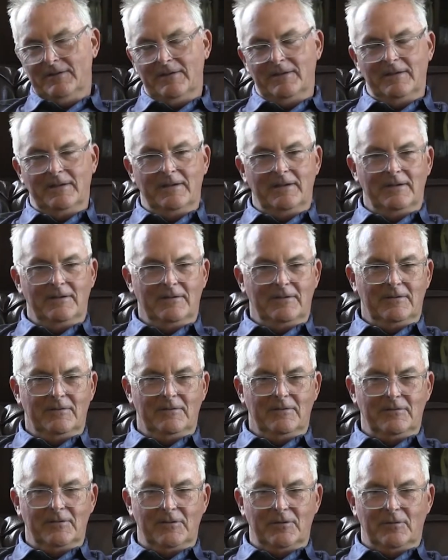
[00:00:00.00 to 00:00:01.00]
uh,
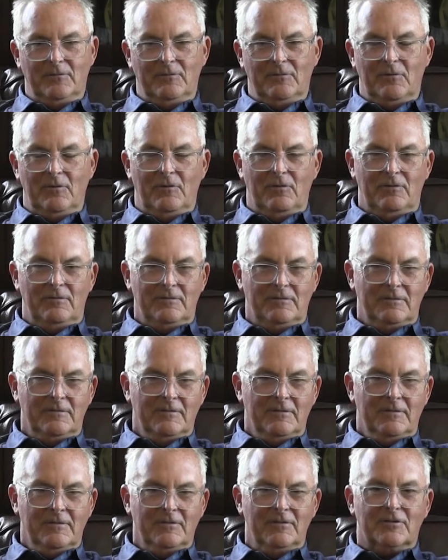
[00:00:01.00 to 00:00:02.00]
you know,
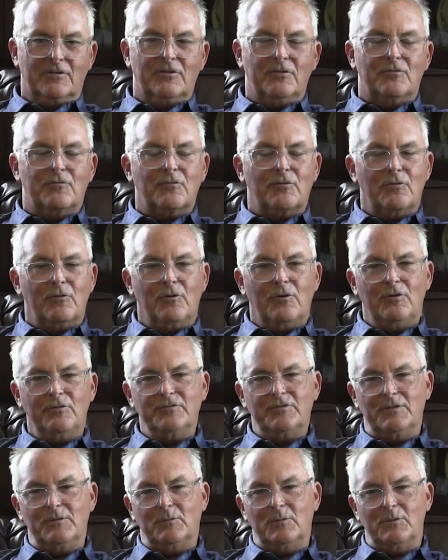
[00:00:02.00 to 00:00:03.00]
the
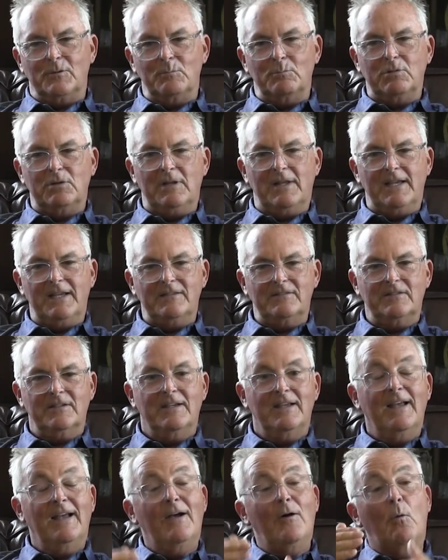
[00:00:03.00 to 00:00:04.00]
controls that were in place
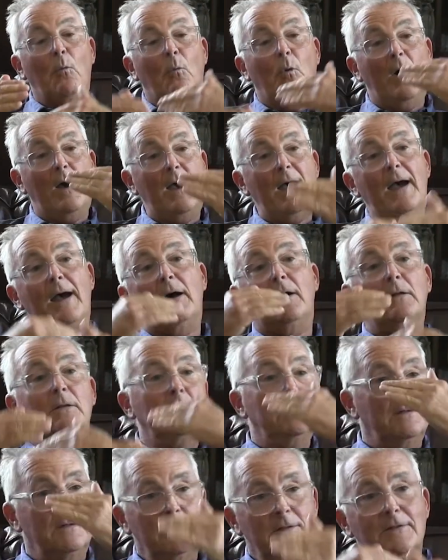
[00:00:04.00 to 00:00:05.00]

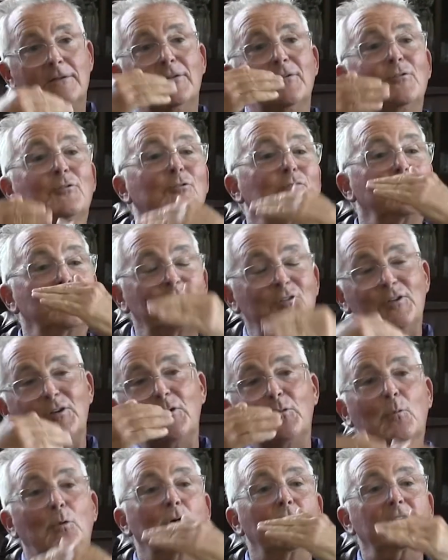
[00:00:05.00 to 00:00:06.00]
while you're
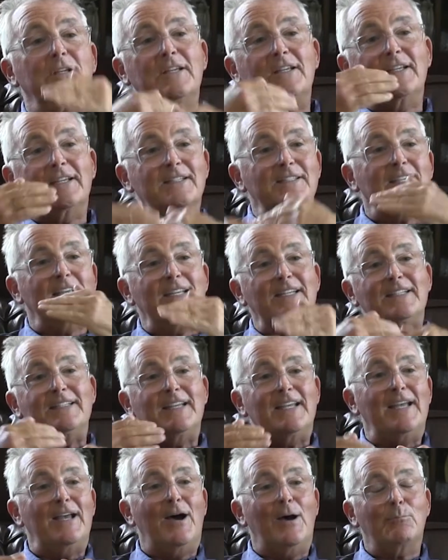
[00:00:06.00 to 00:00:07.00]
still working the
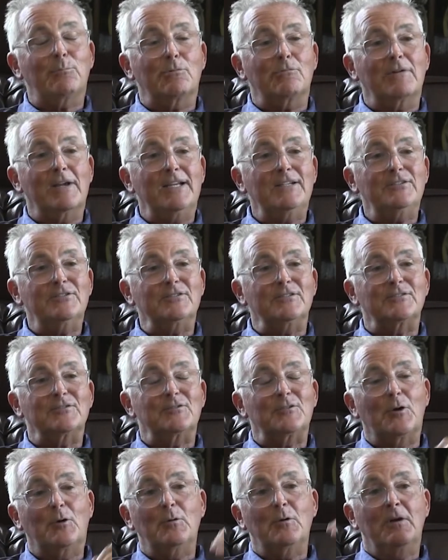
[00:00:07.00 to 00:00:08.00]
day-to-day -day operation.
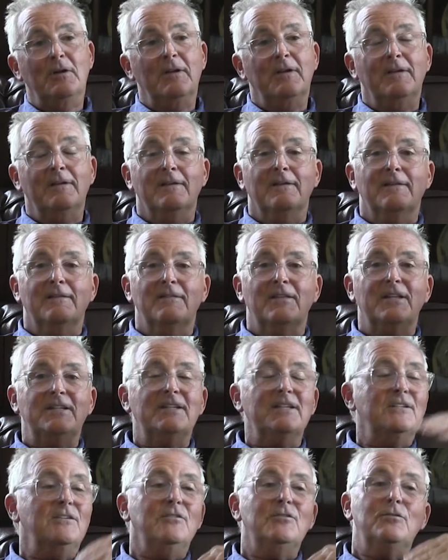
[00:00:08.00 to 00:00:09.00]
So they
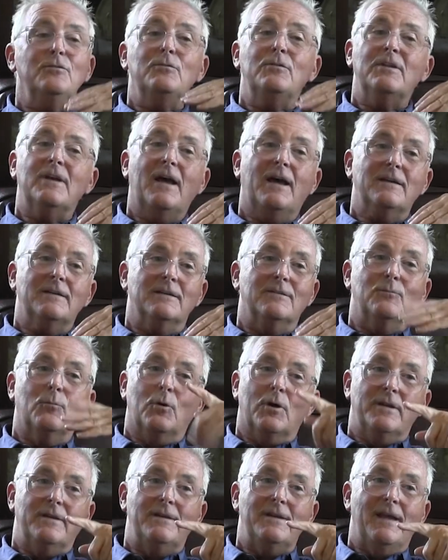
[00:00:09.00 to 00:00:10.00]
didn't do that
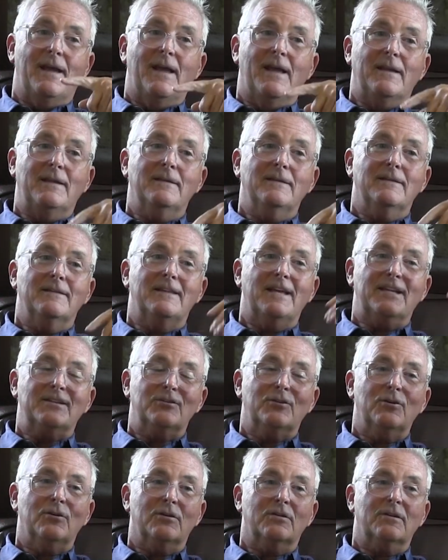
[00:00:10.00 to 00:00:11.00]
in one day.
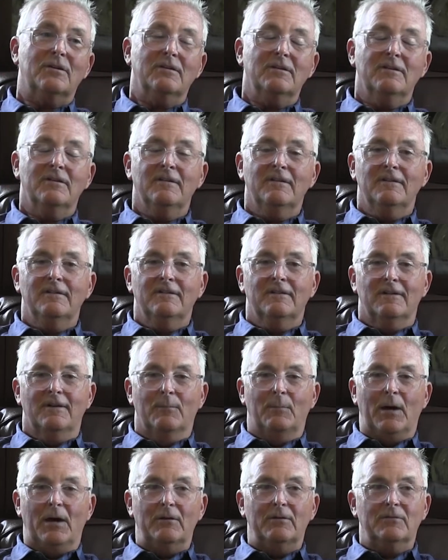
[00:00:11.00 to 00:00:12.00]
That took
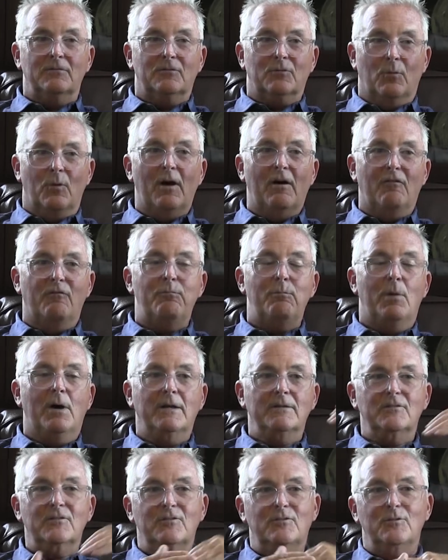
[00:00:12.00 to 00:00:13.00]
about 12
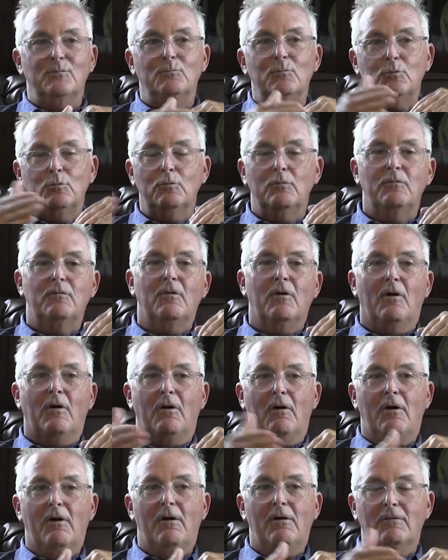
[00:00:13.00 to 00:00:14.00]
months to move
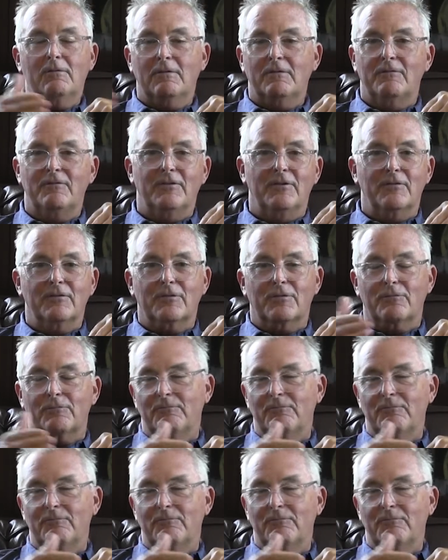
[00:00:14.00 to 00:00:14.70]
all of the